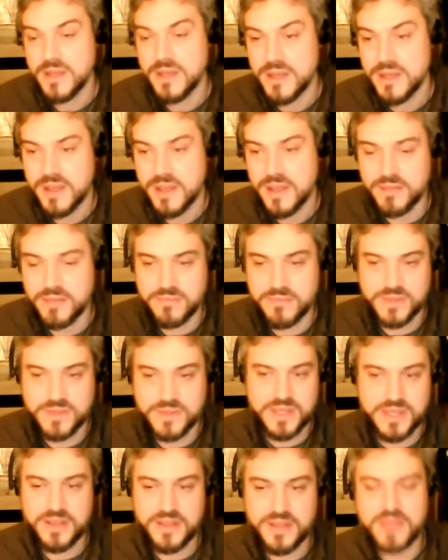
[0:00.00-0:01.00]
And
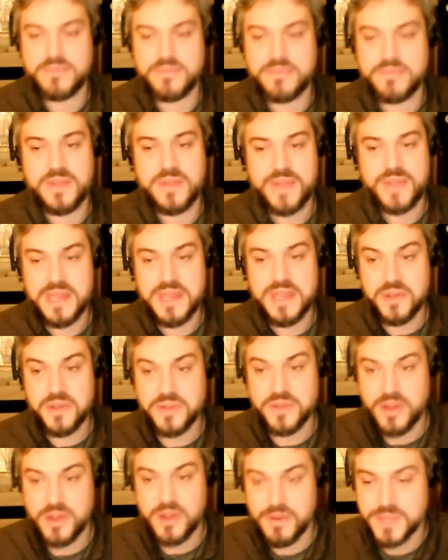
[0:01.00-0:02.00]
let's say that year
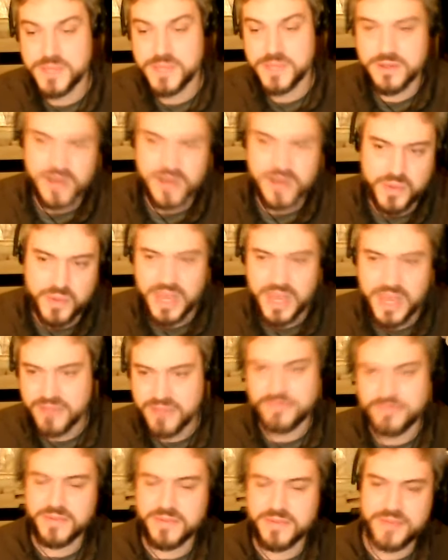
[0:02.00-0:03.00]
the co-op says, all right, we
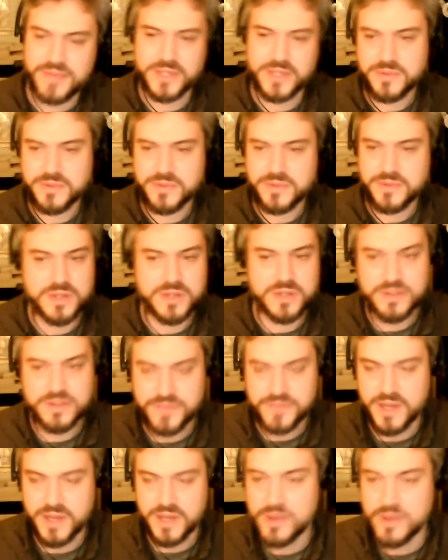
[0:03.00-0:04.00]
have a good reserve,
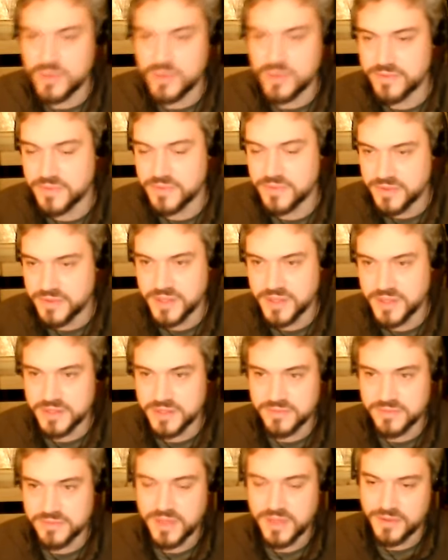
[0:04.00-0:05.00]
we're
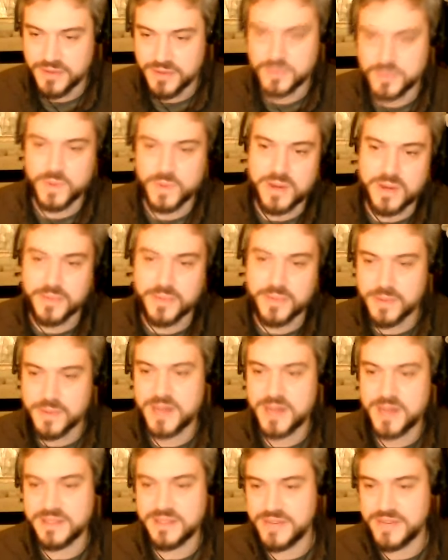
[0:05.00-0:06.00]
feeling comfortable, we're able to
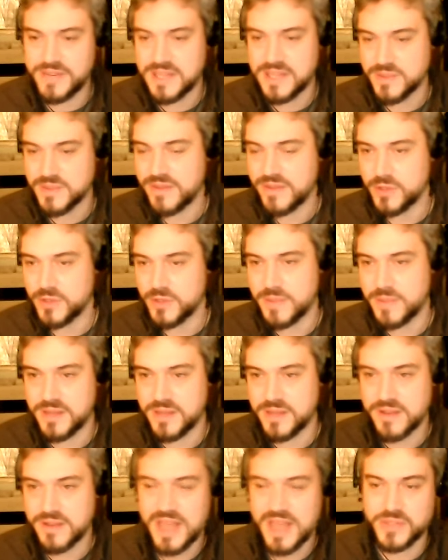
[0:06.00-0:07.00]
pay our dividends, we have a little bit
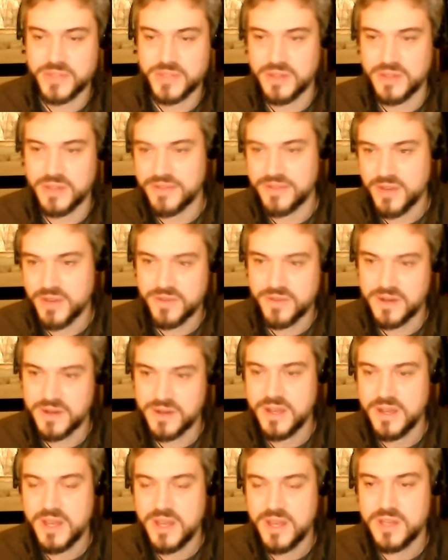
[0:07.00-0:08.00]
extra left
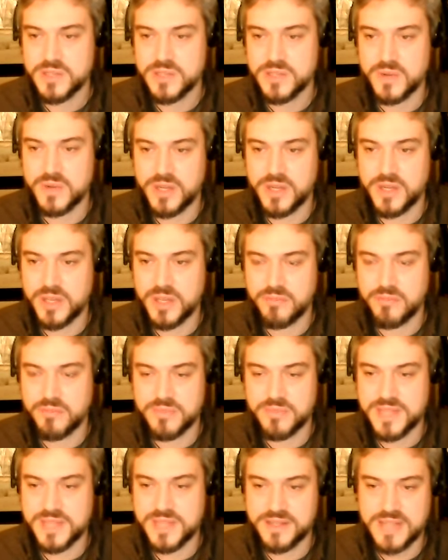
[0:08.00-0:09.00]
over. So we're going to
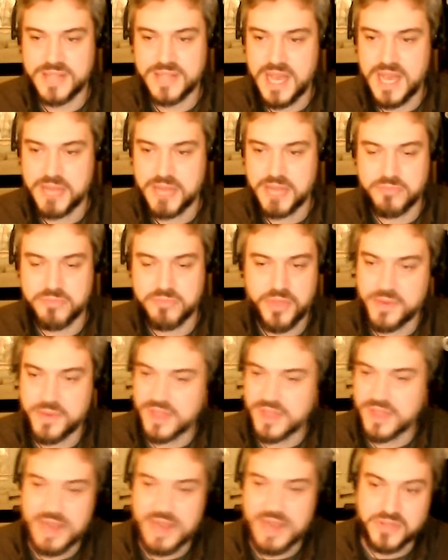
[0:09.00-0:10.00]
set aside
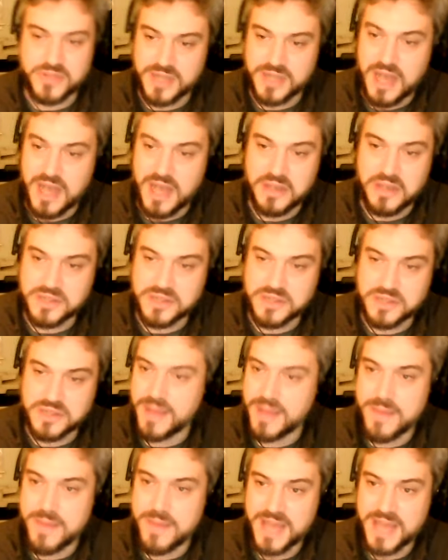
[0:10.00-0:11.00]
$3,000 to buy
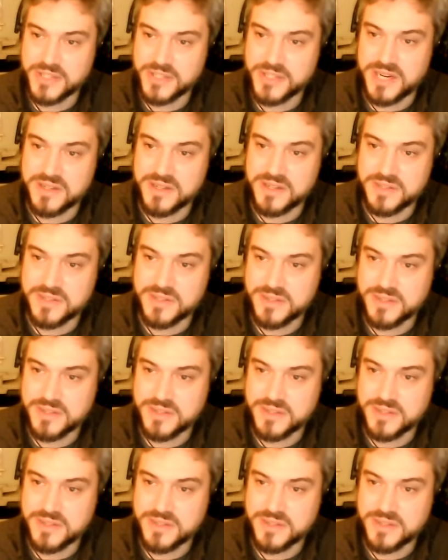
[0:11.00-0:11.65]
back shares.